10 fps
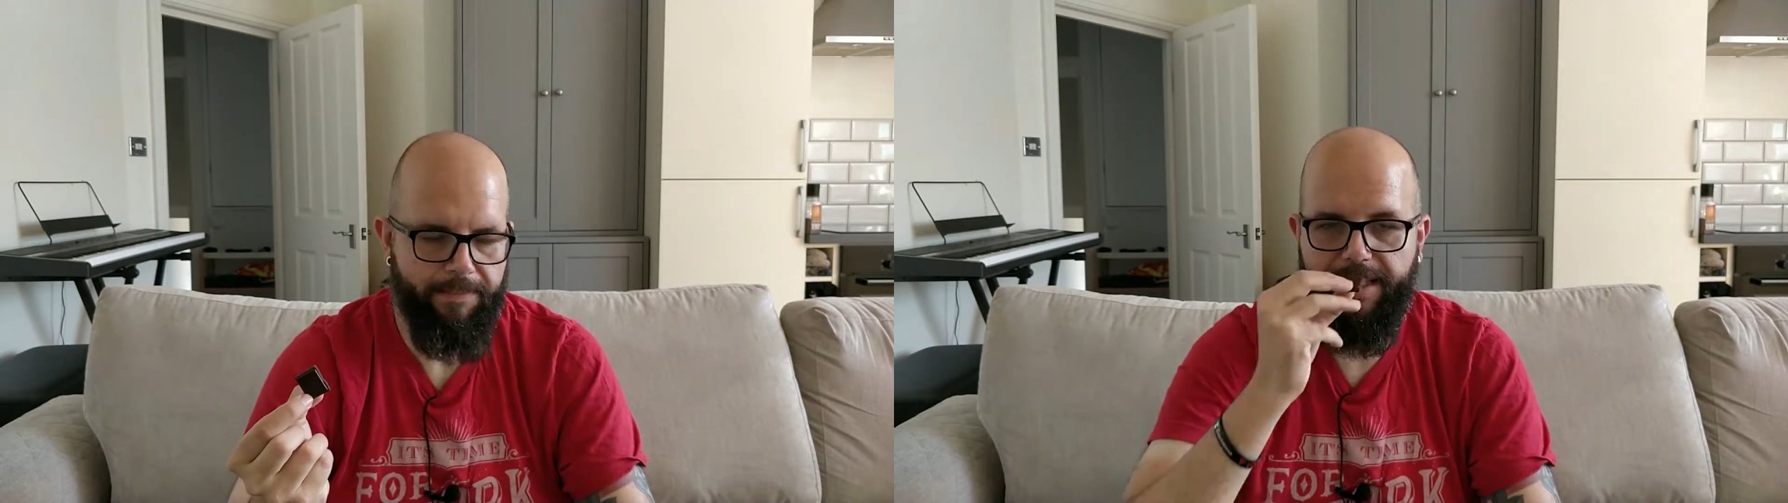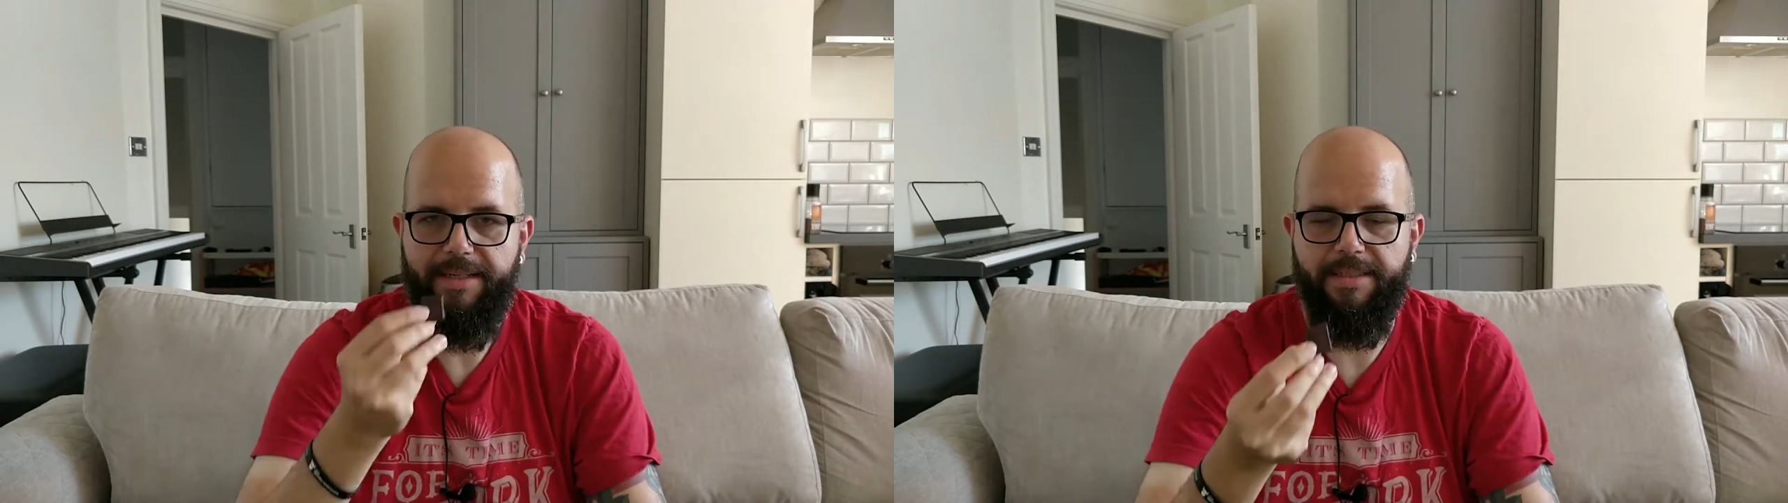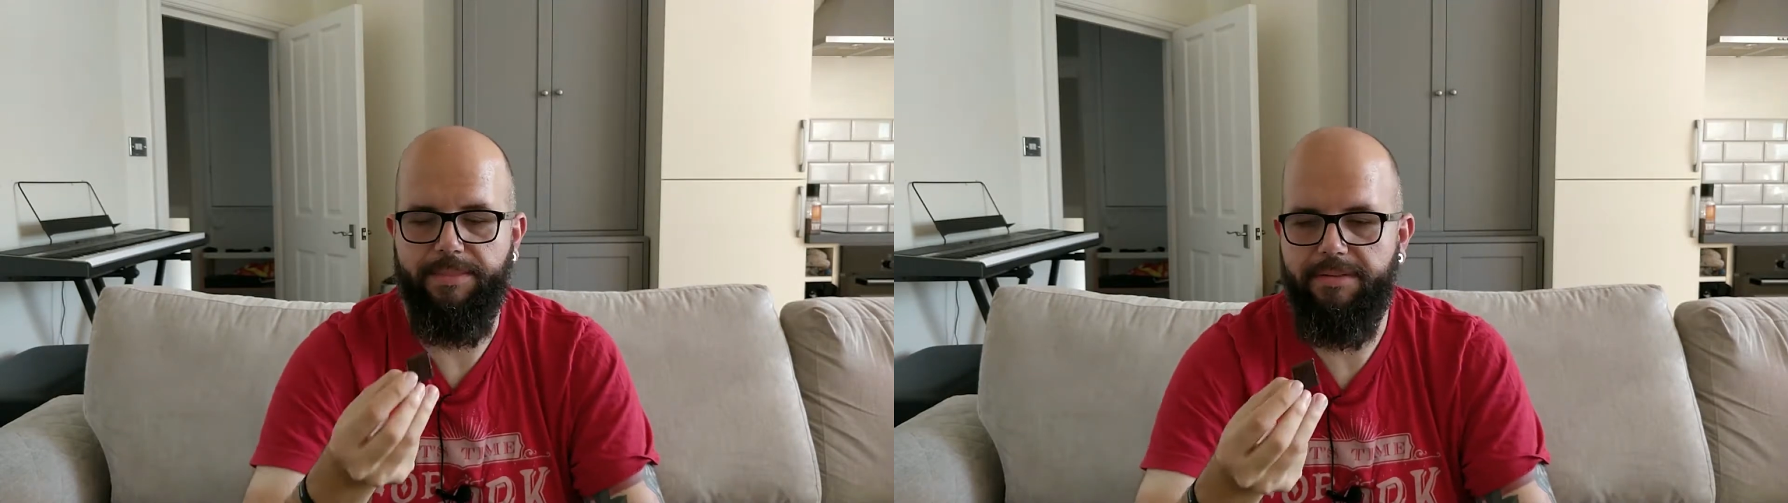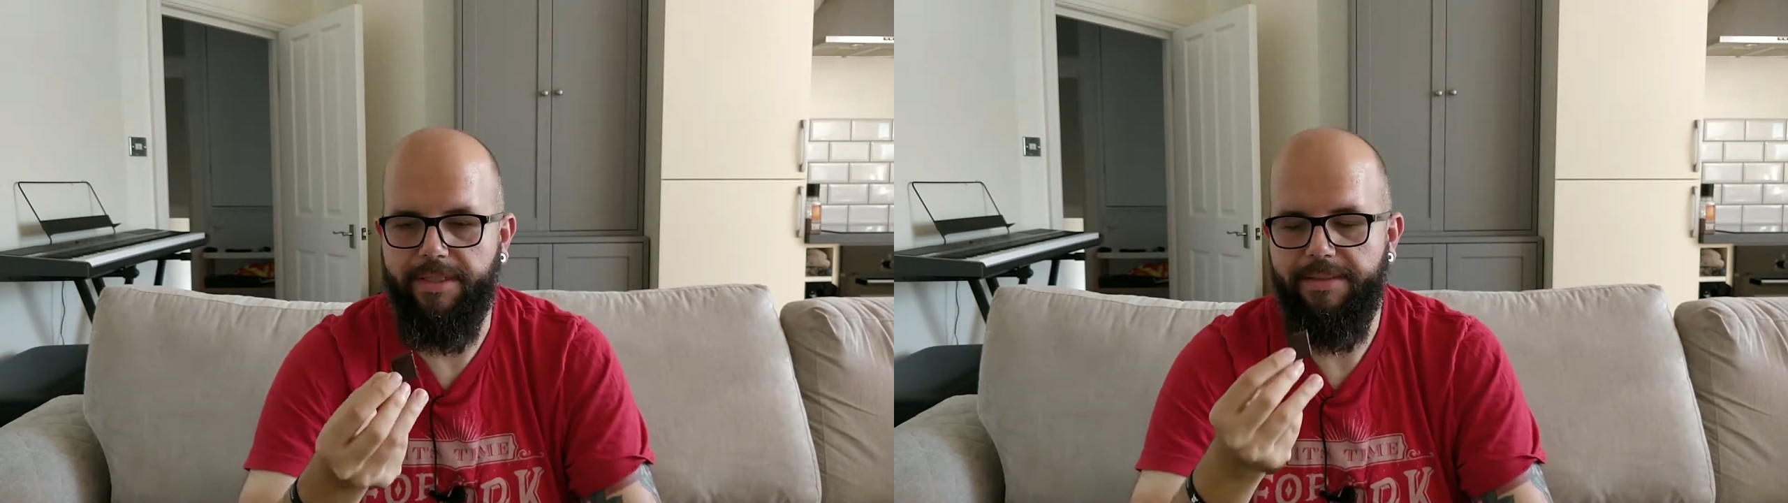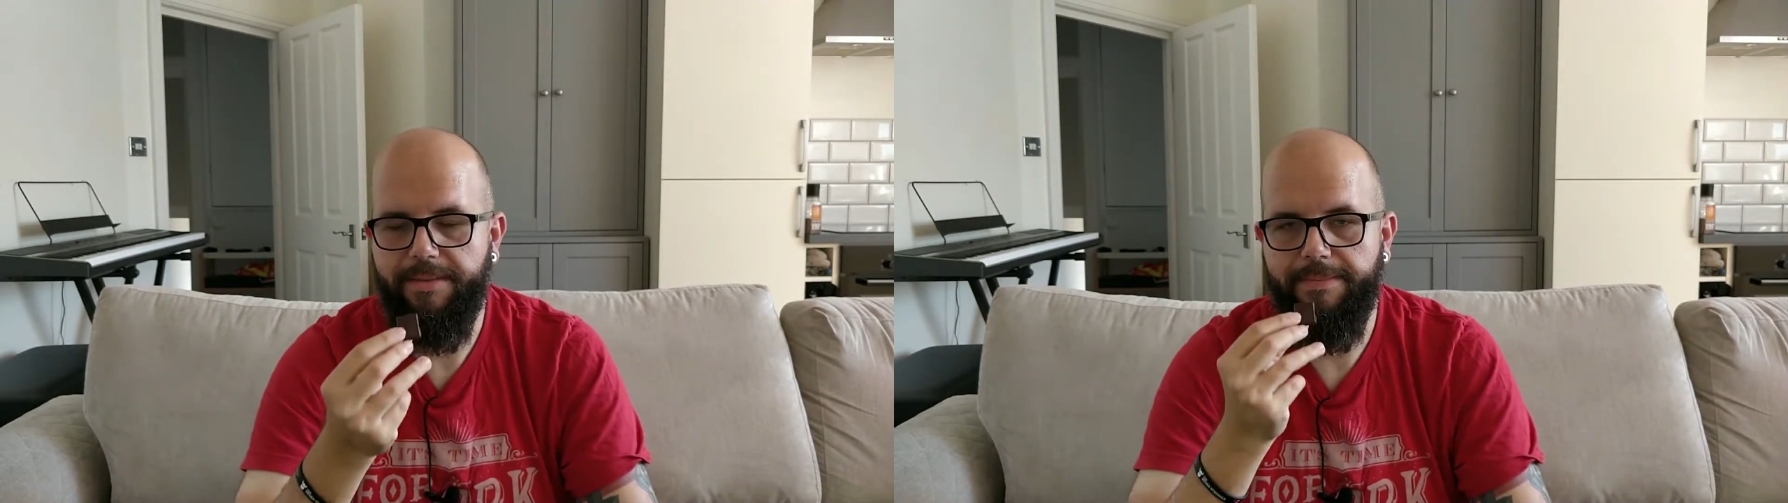Yeah, it smells
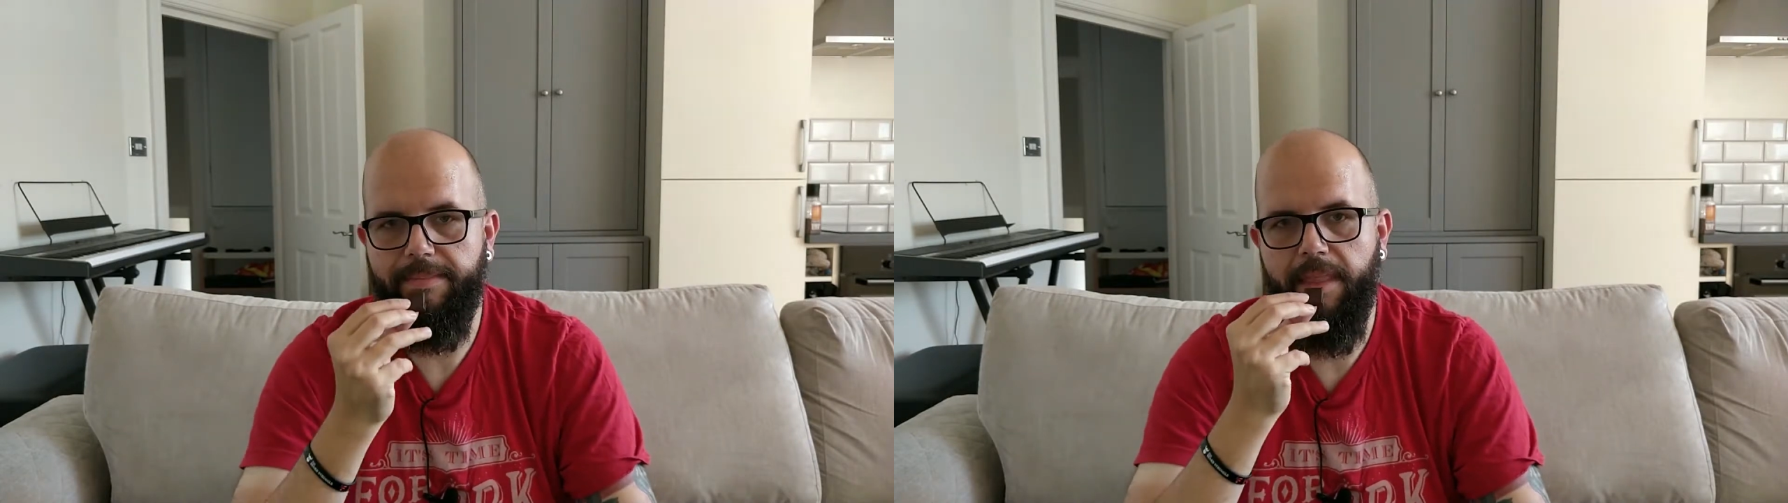nice.